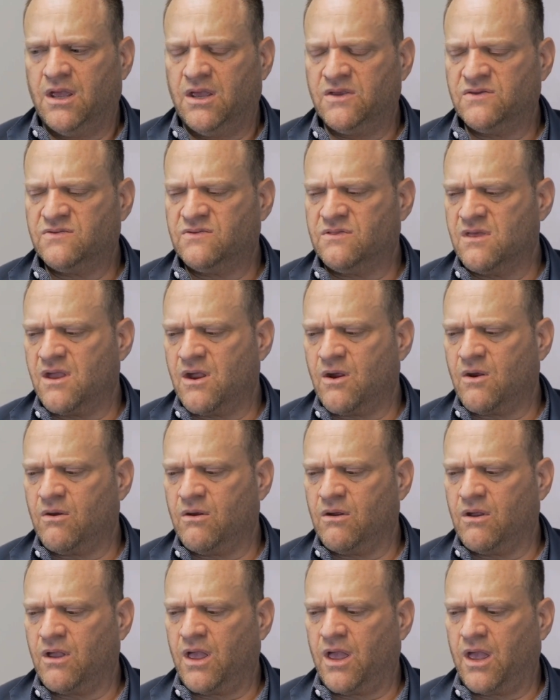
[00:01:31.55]
is
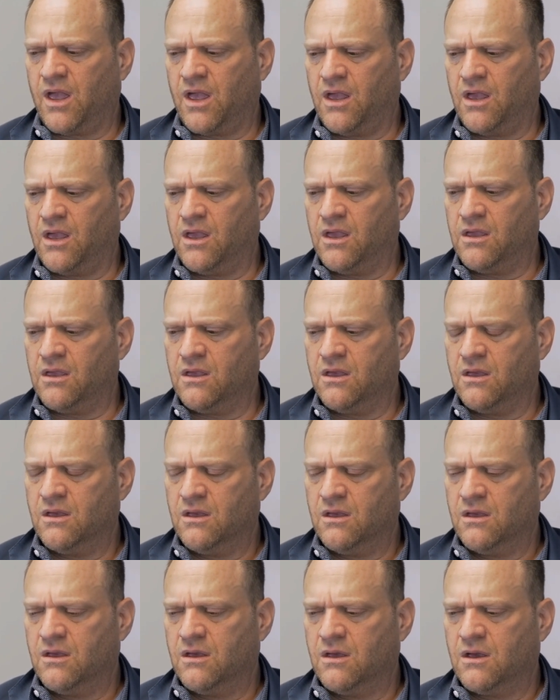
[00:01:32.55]
there a
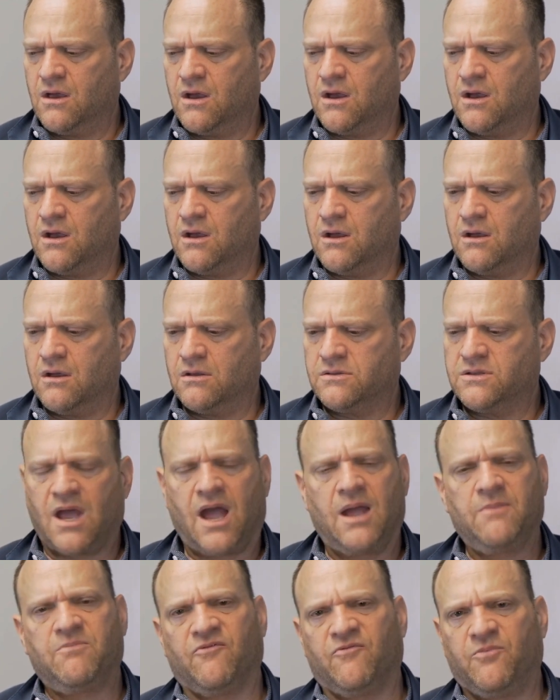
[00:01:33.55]
uh,
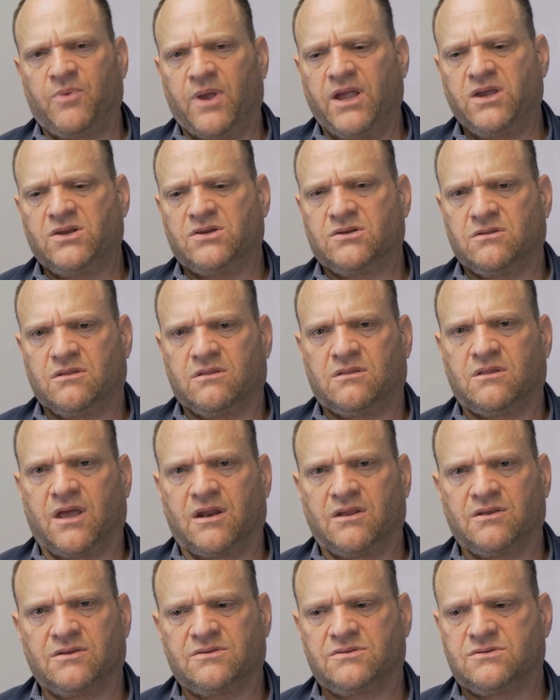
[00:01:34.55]
type of patient
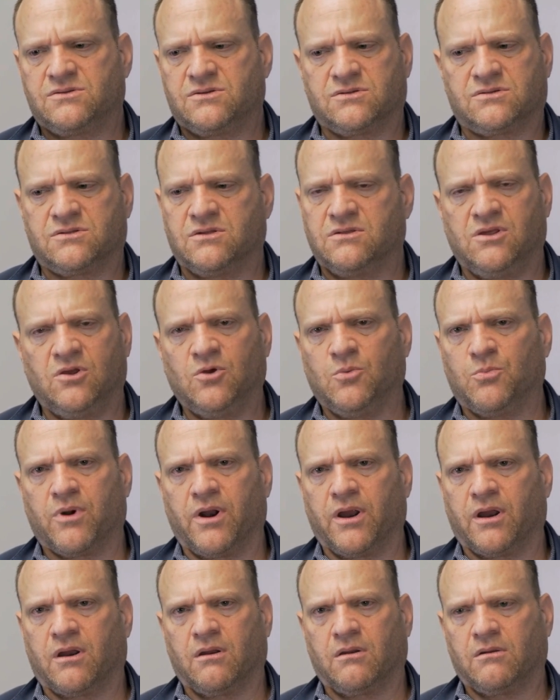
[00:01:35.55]
that is just a deal
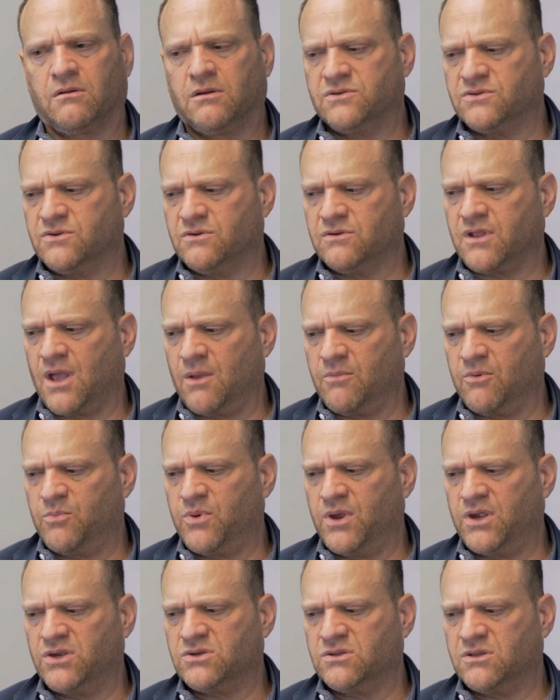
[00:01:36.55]
breaker? Is there a type
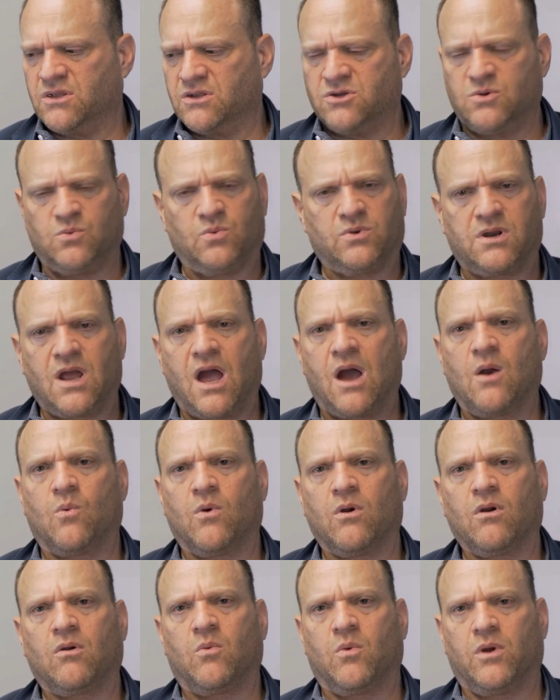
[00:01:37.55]
of patient that you would
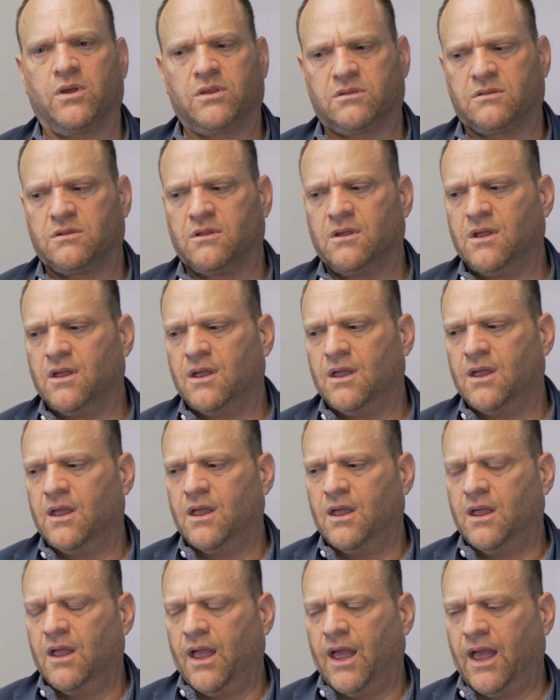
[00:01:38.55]
not work with?
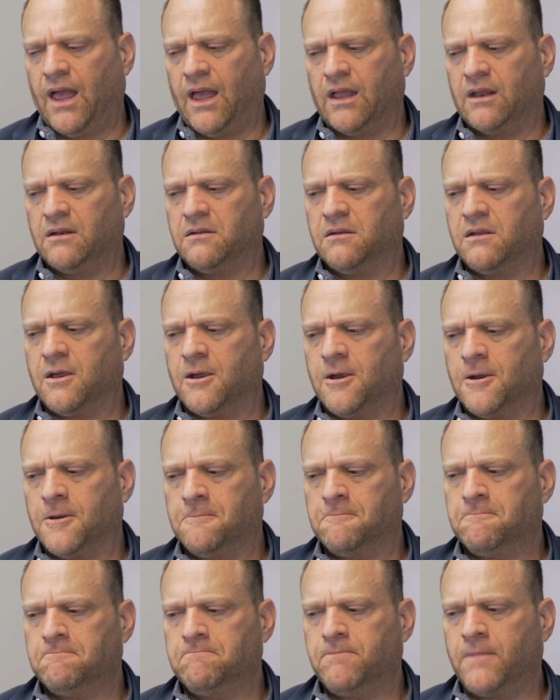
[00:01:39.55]
And
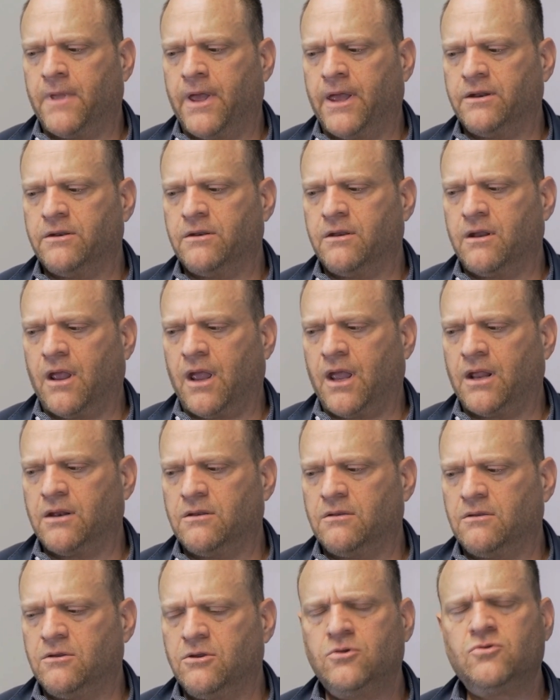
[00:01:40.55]
um, and
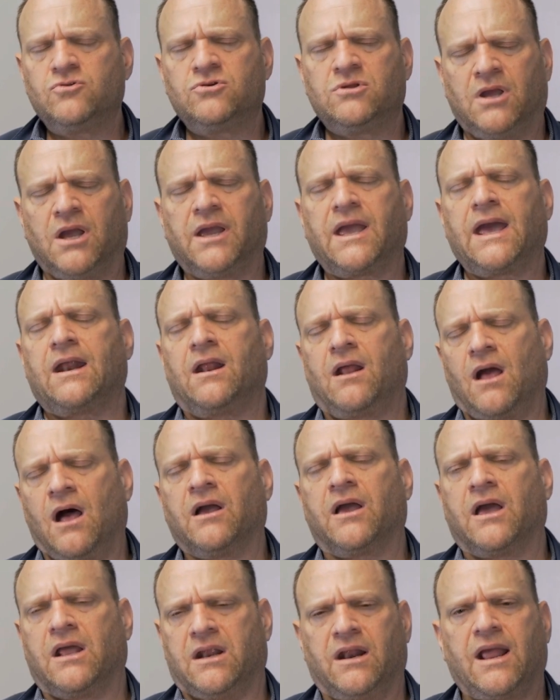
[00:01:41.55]
and usually I get it.
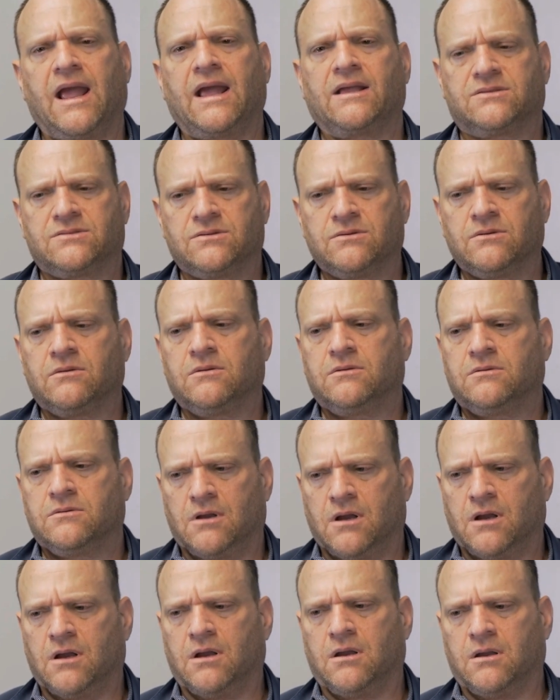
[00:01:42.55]
I'll get an answer.
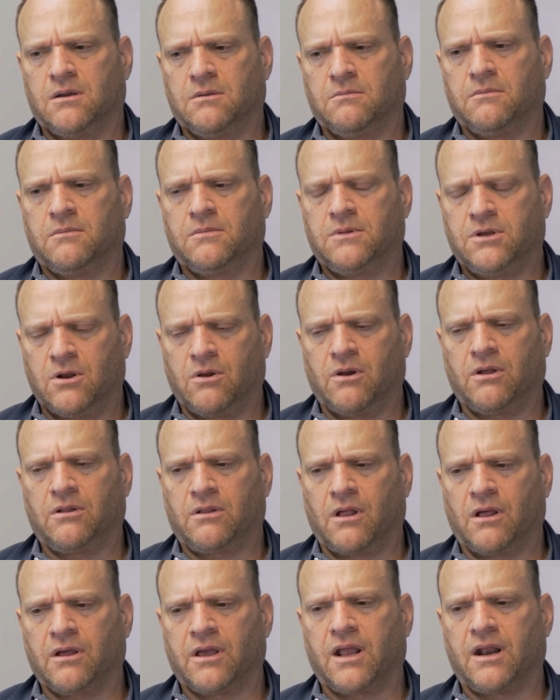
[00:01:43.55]
Um, you know,
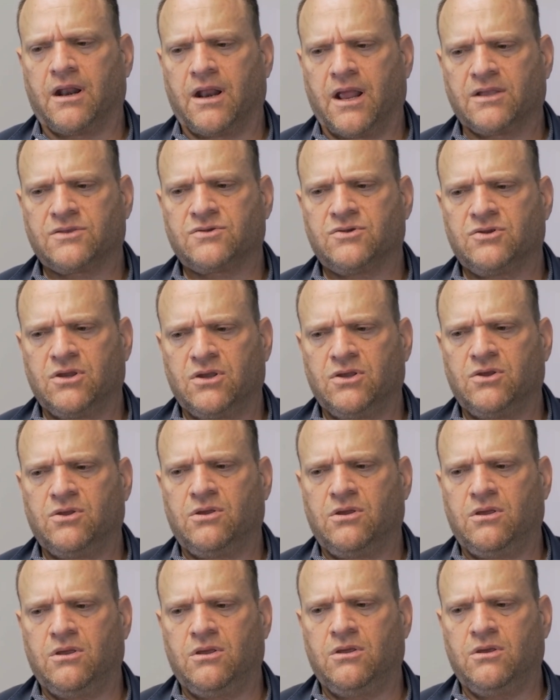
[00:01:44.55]
I'll, I'll, get an answer. And
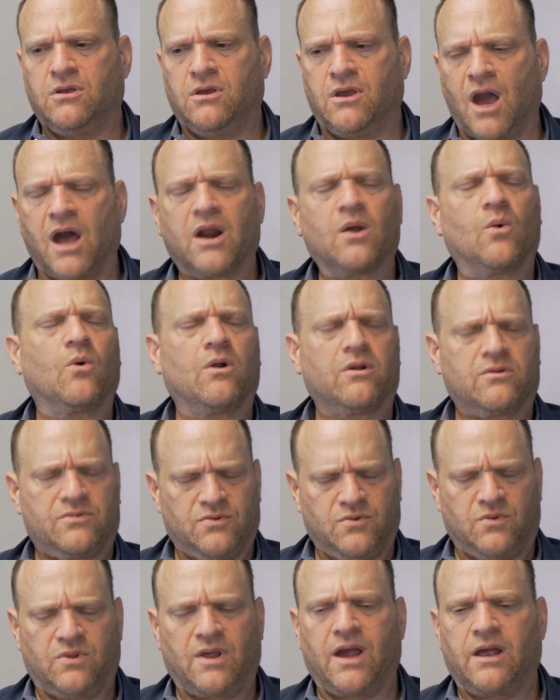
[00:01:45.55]
you you got to work
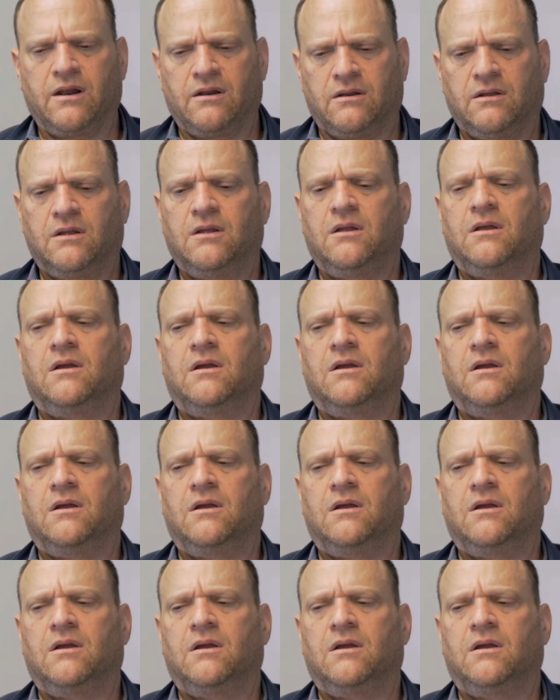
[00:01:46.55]
through that